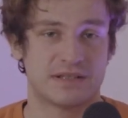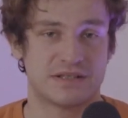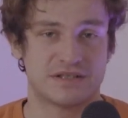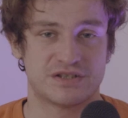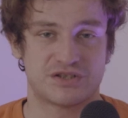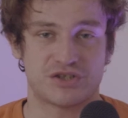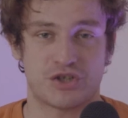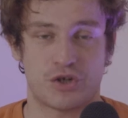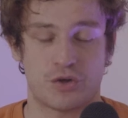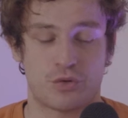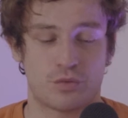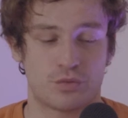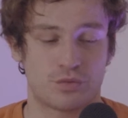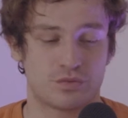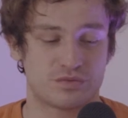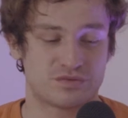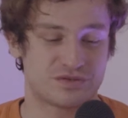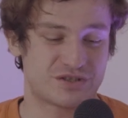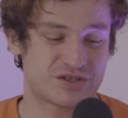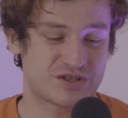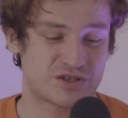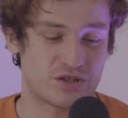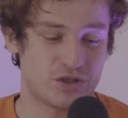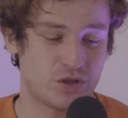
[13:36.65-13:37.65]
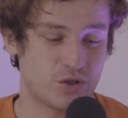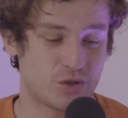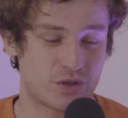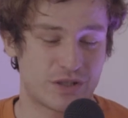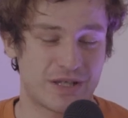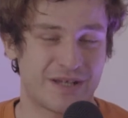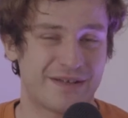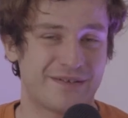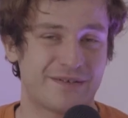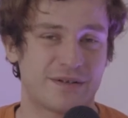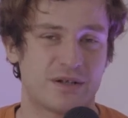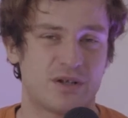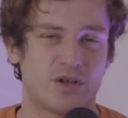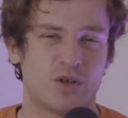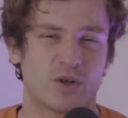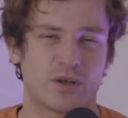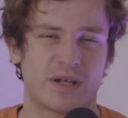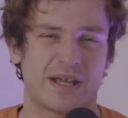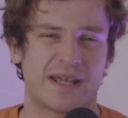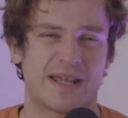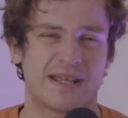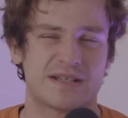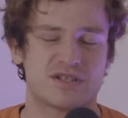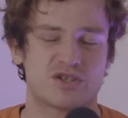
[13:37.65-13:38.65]
So just look
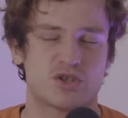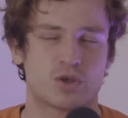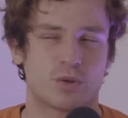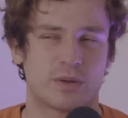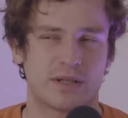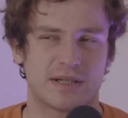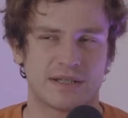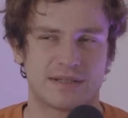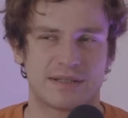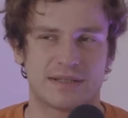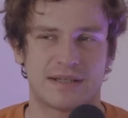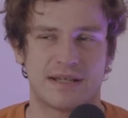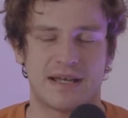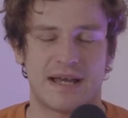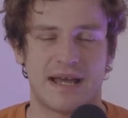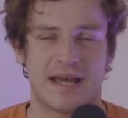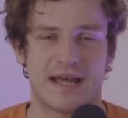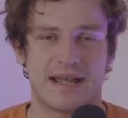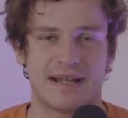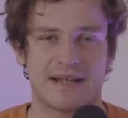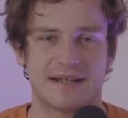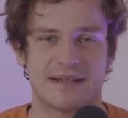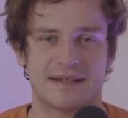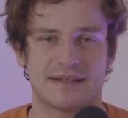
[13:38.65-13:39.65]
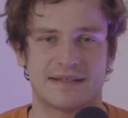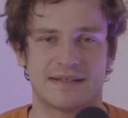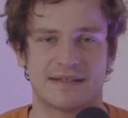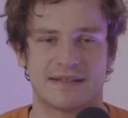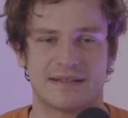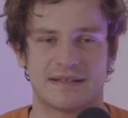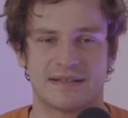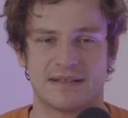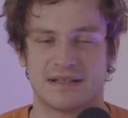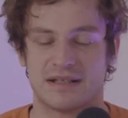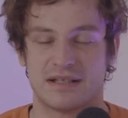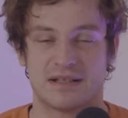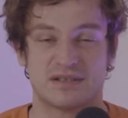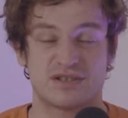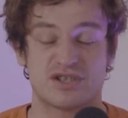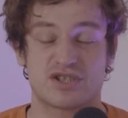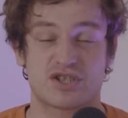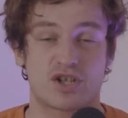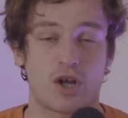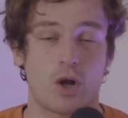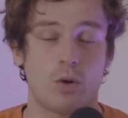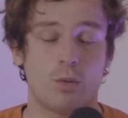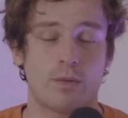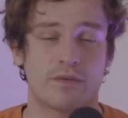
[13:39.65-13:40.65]
into it and
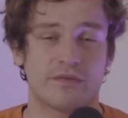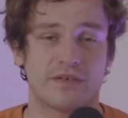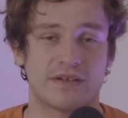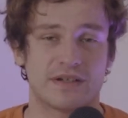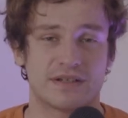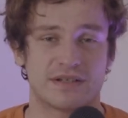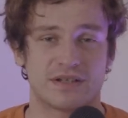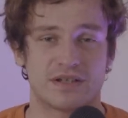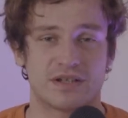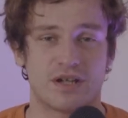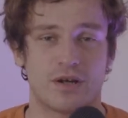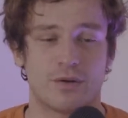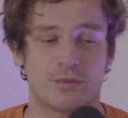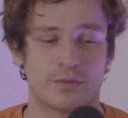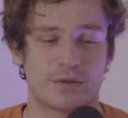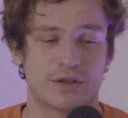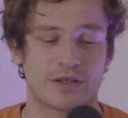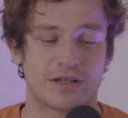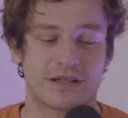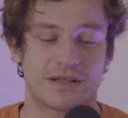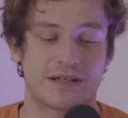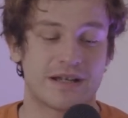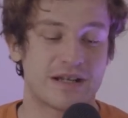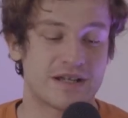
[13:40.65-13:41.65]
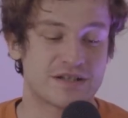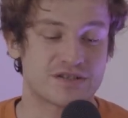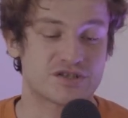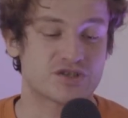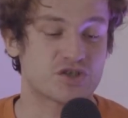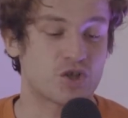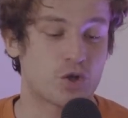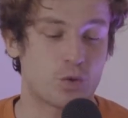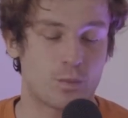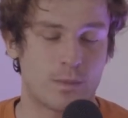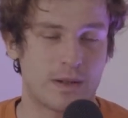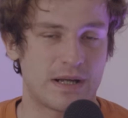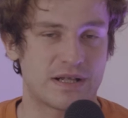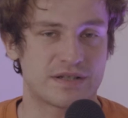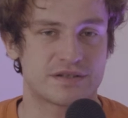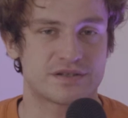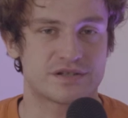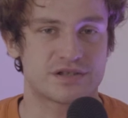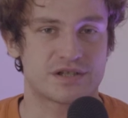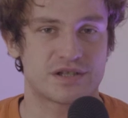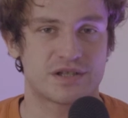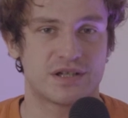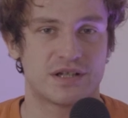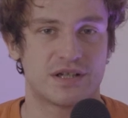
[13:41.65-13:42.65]
just go with it. You know, you can learn so
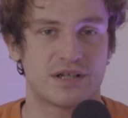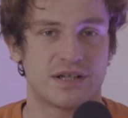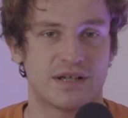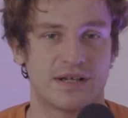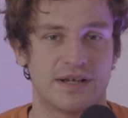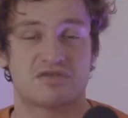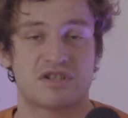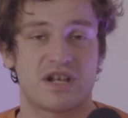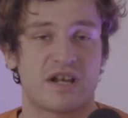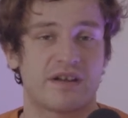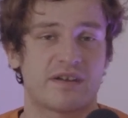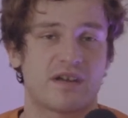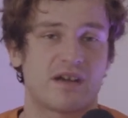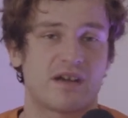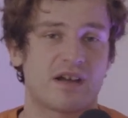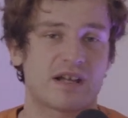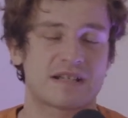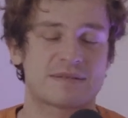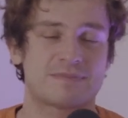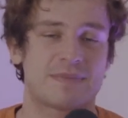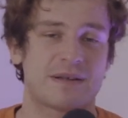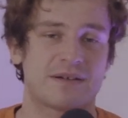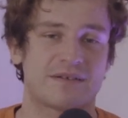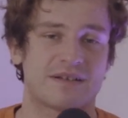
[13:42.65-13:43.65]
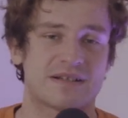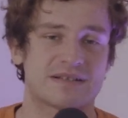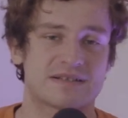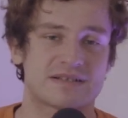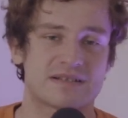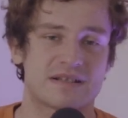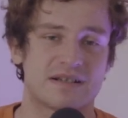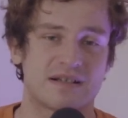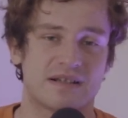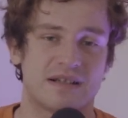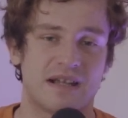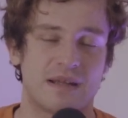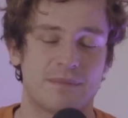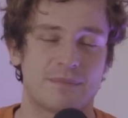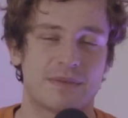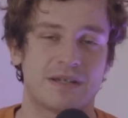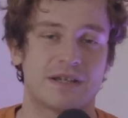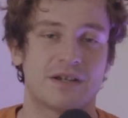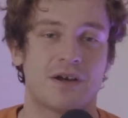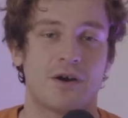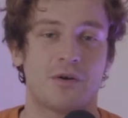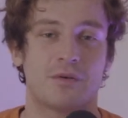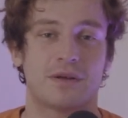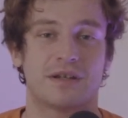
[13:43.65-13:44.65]
much. Share your experience. Let me
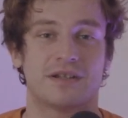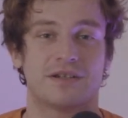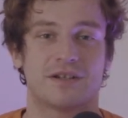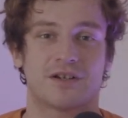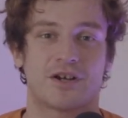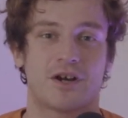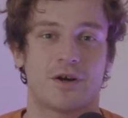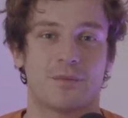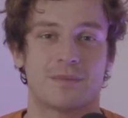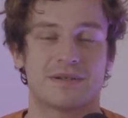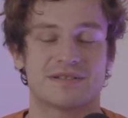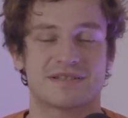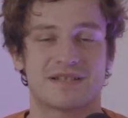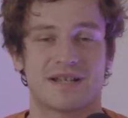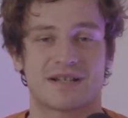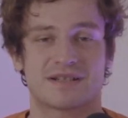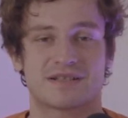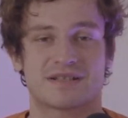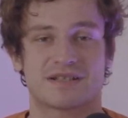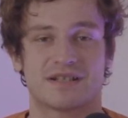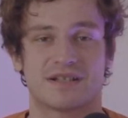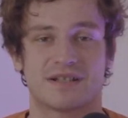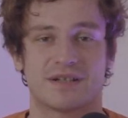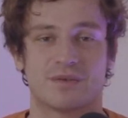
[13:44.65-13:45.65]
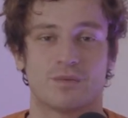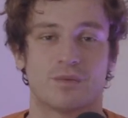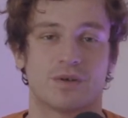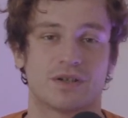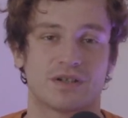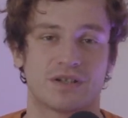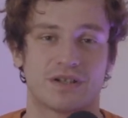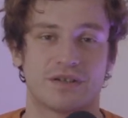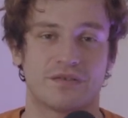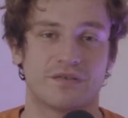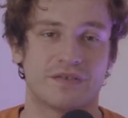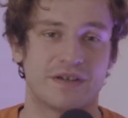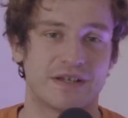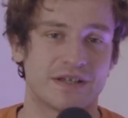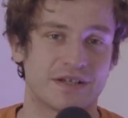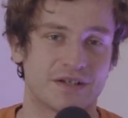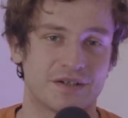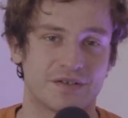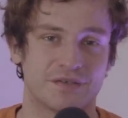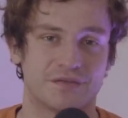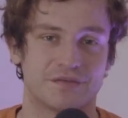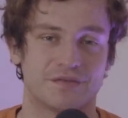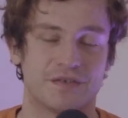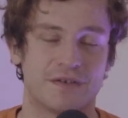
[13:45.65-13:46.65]
know in your comment section, what do you think
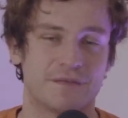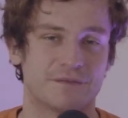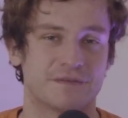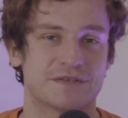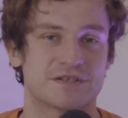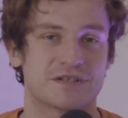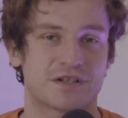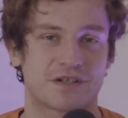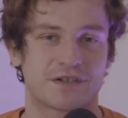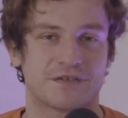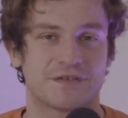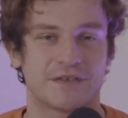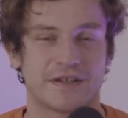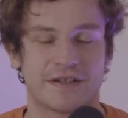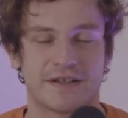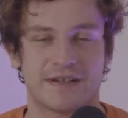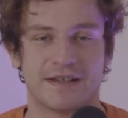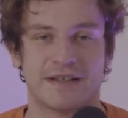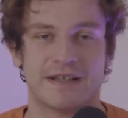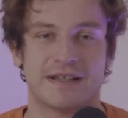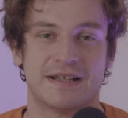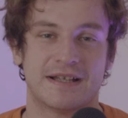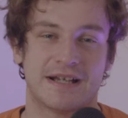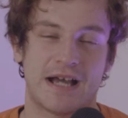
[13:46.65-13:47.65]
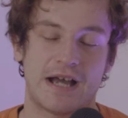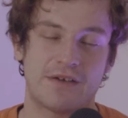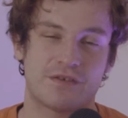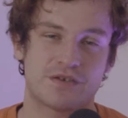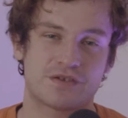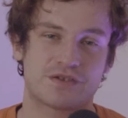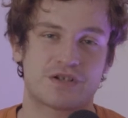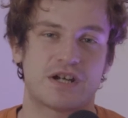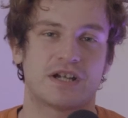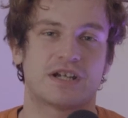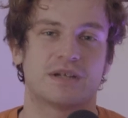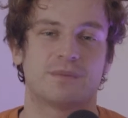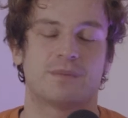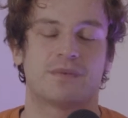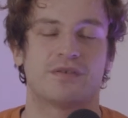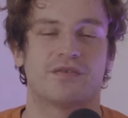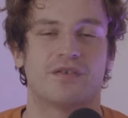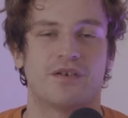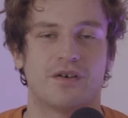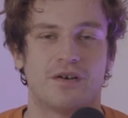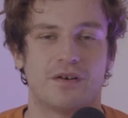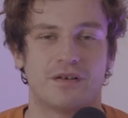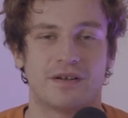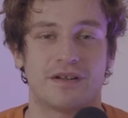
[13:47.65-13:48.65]
of film photography? Have you tried it
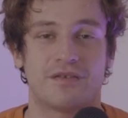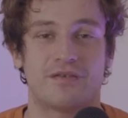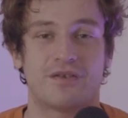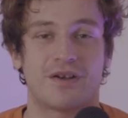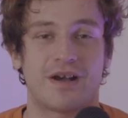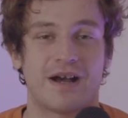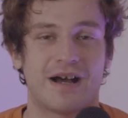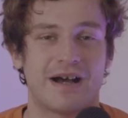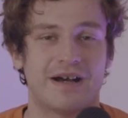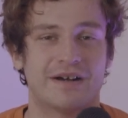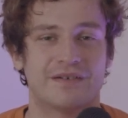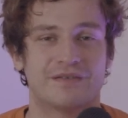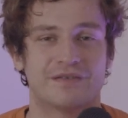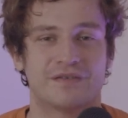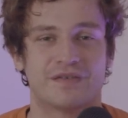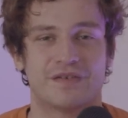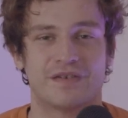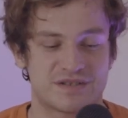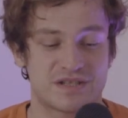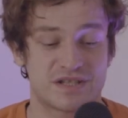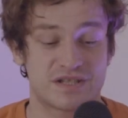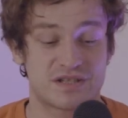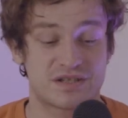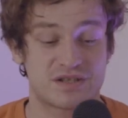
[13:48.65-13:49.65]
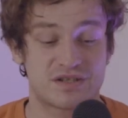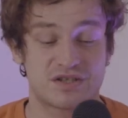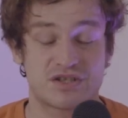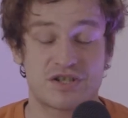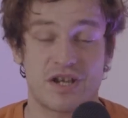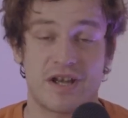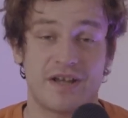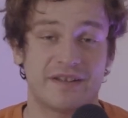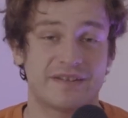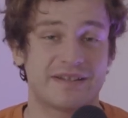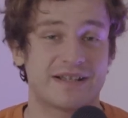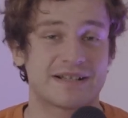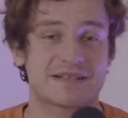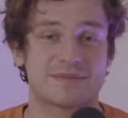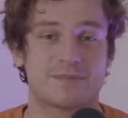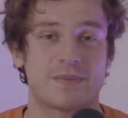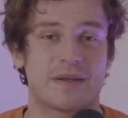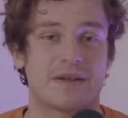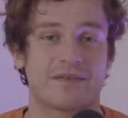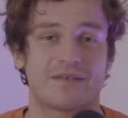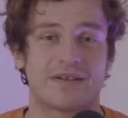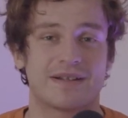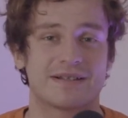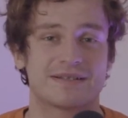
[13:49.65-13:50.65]
before? If you have, just share the
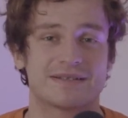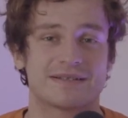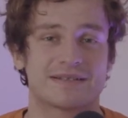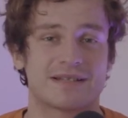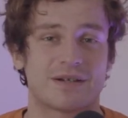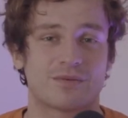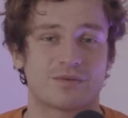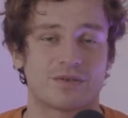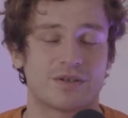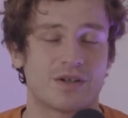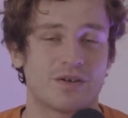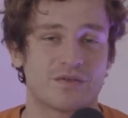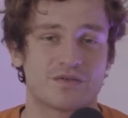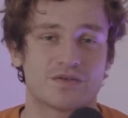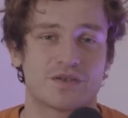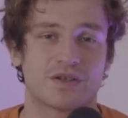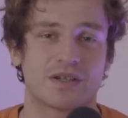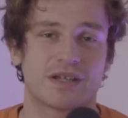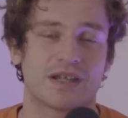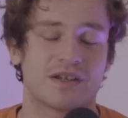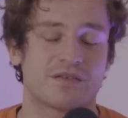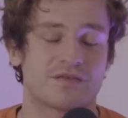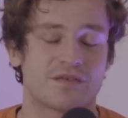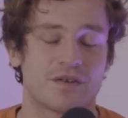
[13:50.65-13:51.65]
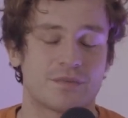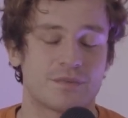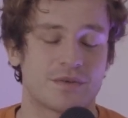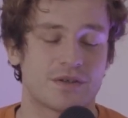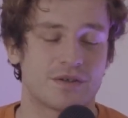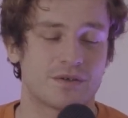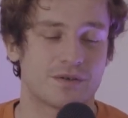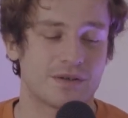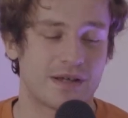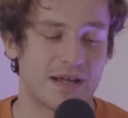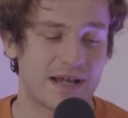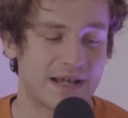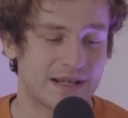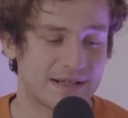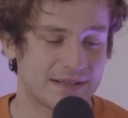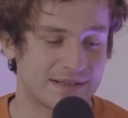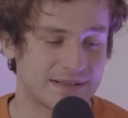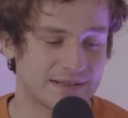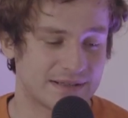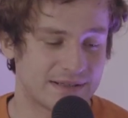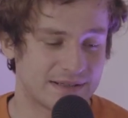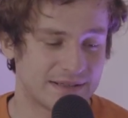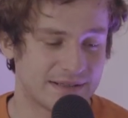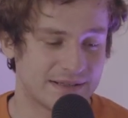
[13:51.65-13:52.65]
experience. I would love to hear from you.
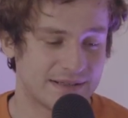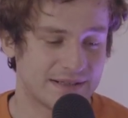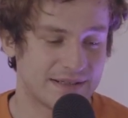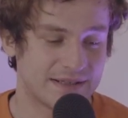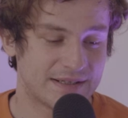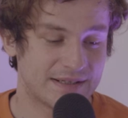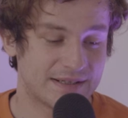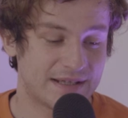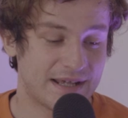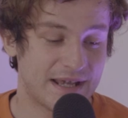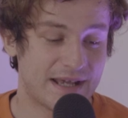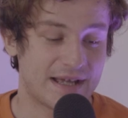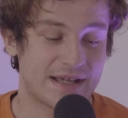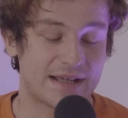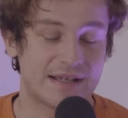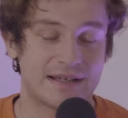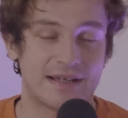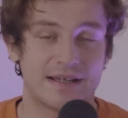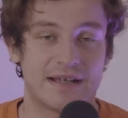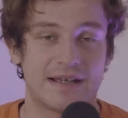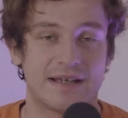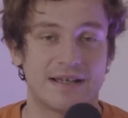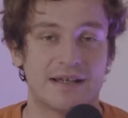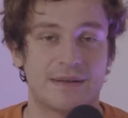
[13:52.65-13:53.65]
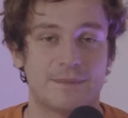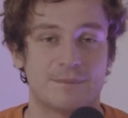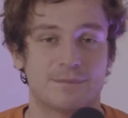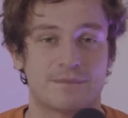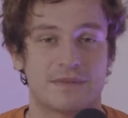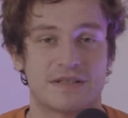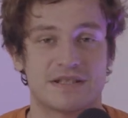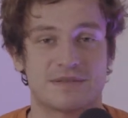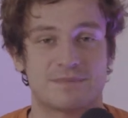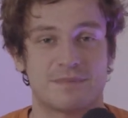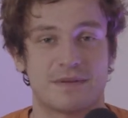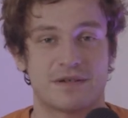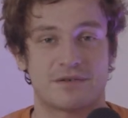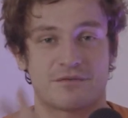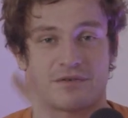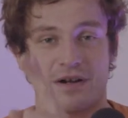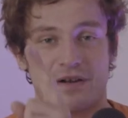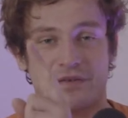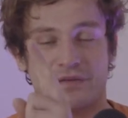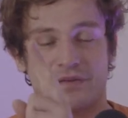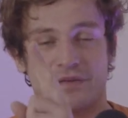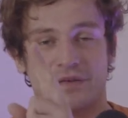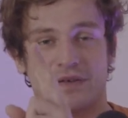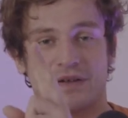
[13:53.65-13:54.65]
And yeah, it's been
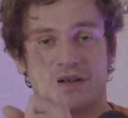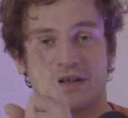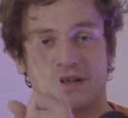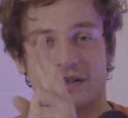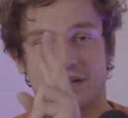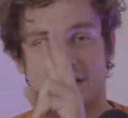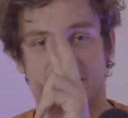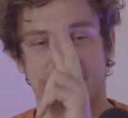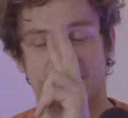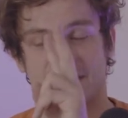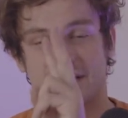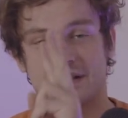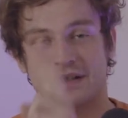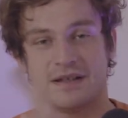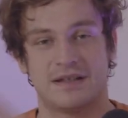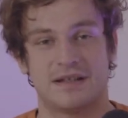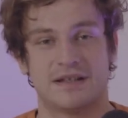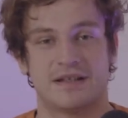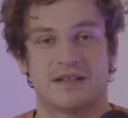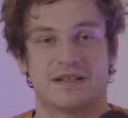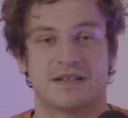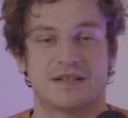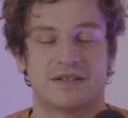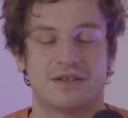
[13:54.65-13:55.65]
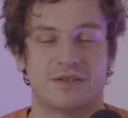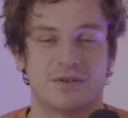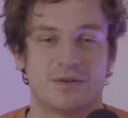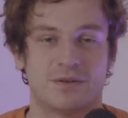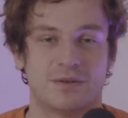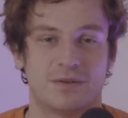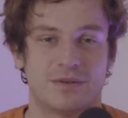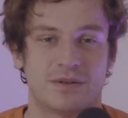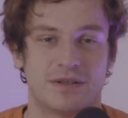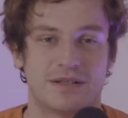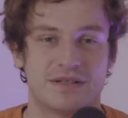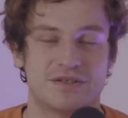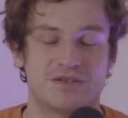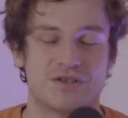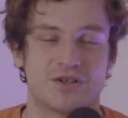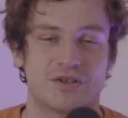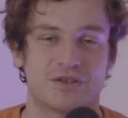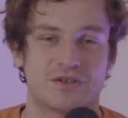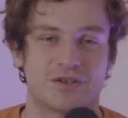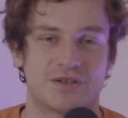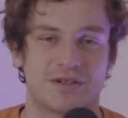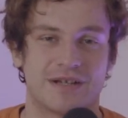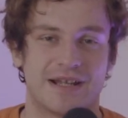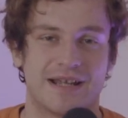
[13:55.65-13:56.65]
rough. You enjoy
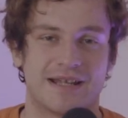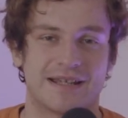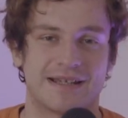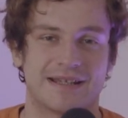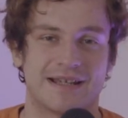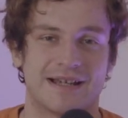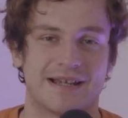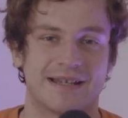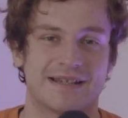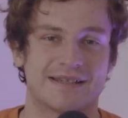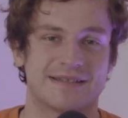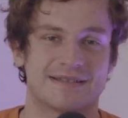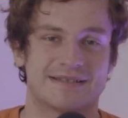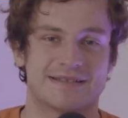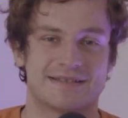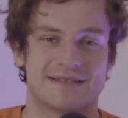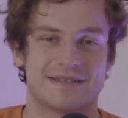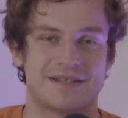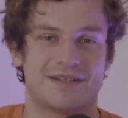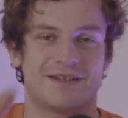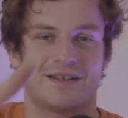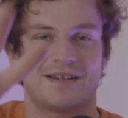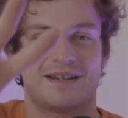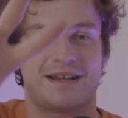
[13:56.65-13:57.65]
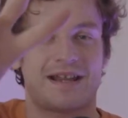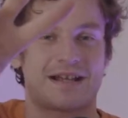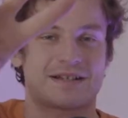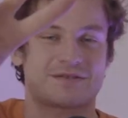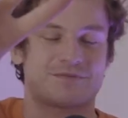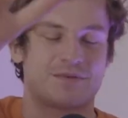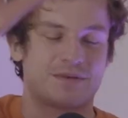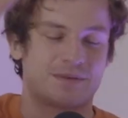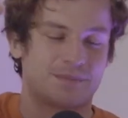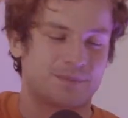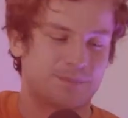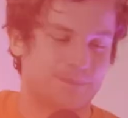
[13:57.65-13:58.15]
your day, and see you in the next one.